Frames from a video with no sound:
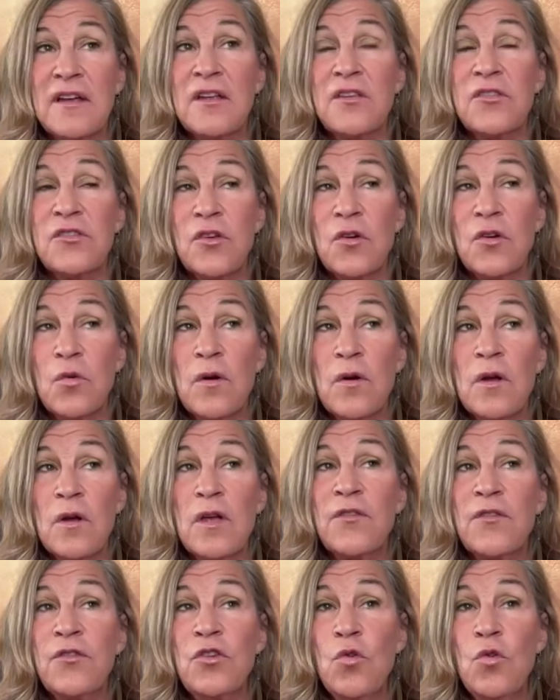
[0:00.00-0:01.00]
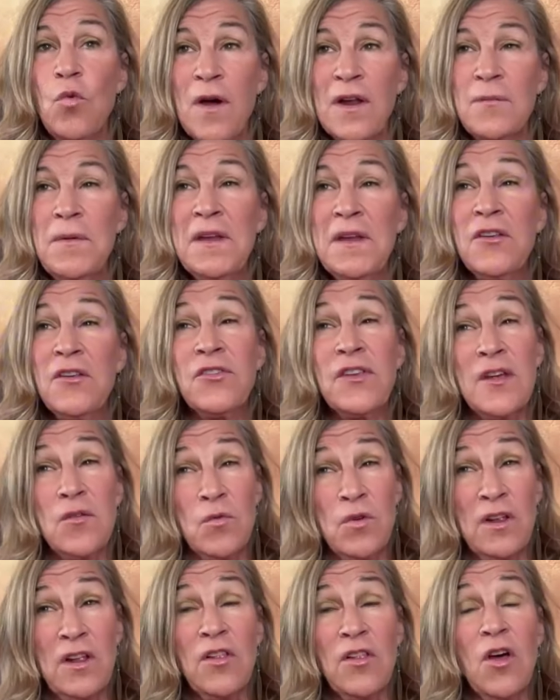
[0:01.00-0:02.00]
So mm. if you wanted me to say
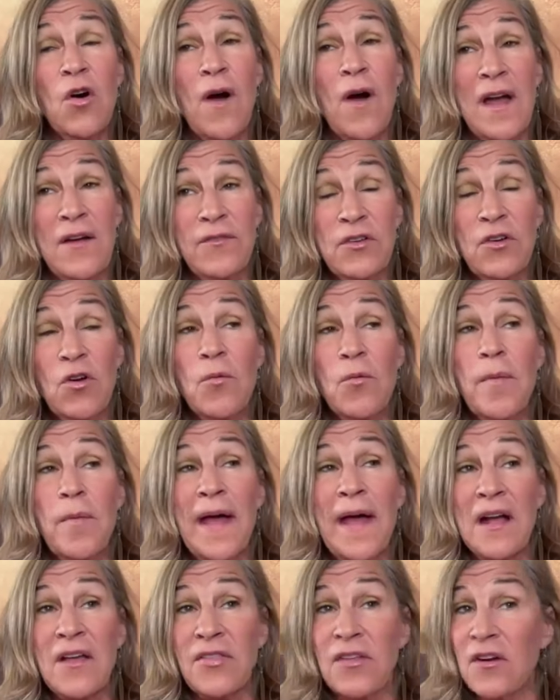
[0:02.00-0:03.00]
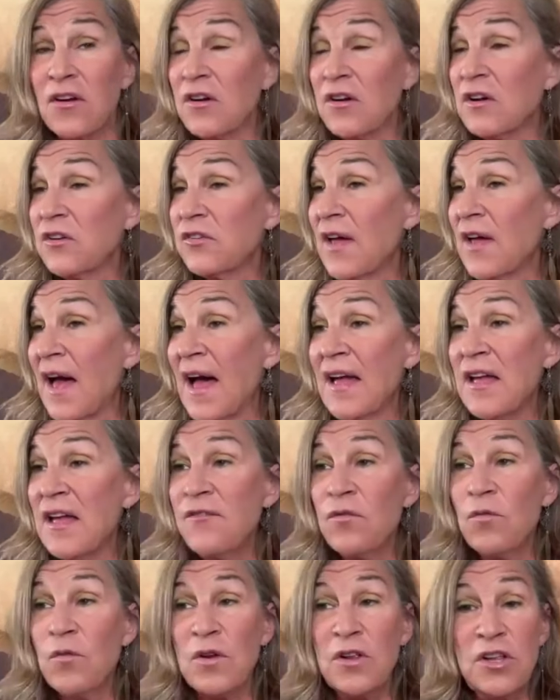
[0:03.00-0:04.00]
really low, I have to go back there because I
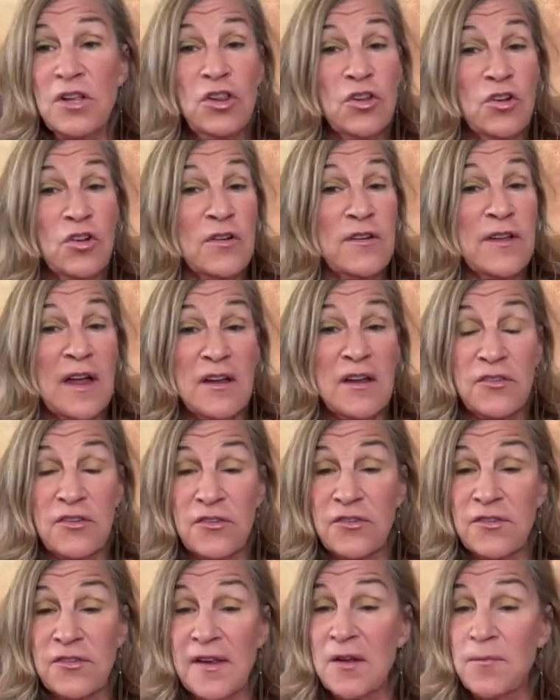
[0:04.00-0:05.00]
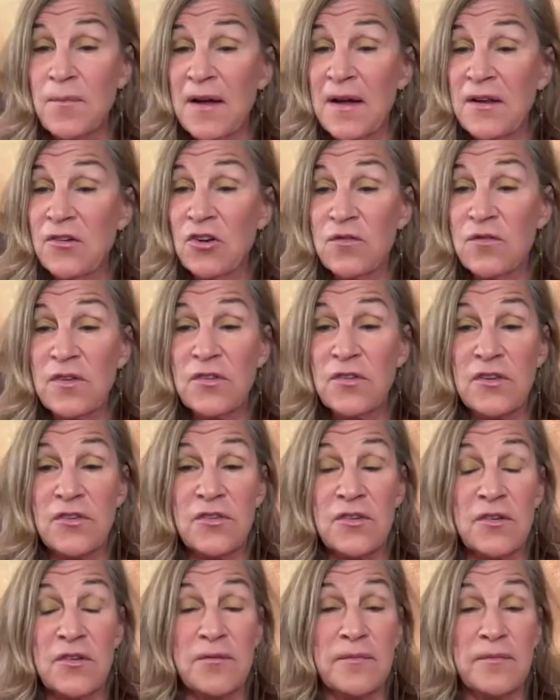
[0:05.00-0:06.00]
have really learned how to sustain my nervous
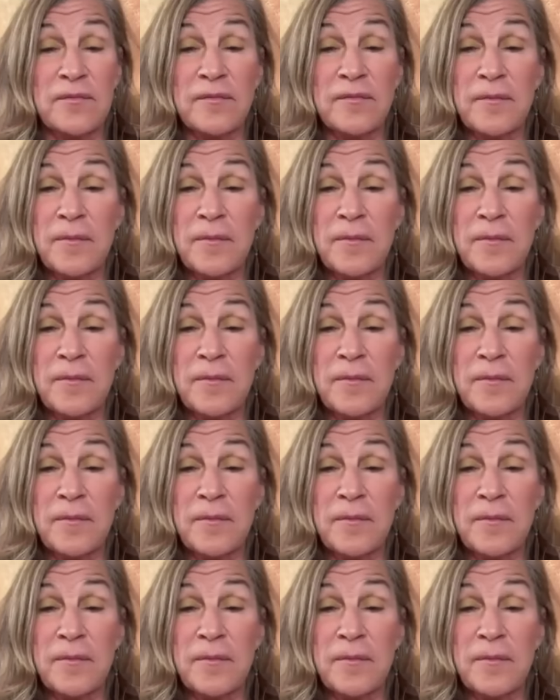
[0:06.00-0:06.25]
system.